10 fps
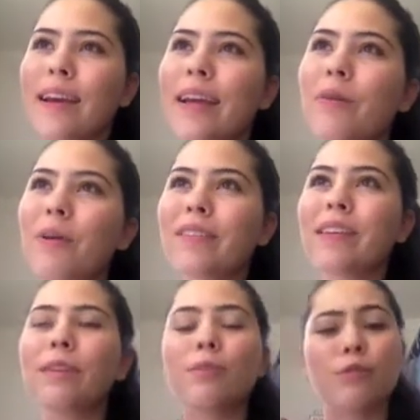It
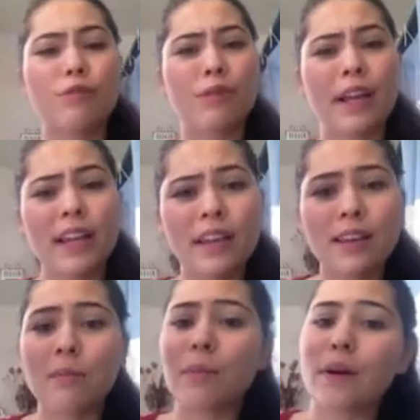wasn't great,
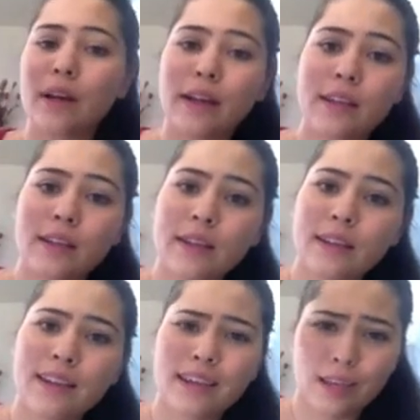but
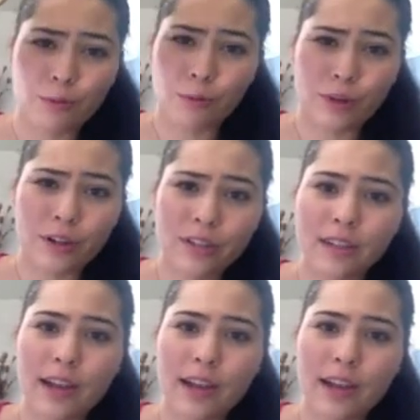it worked.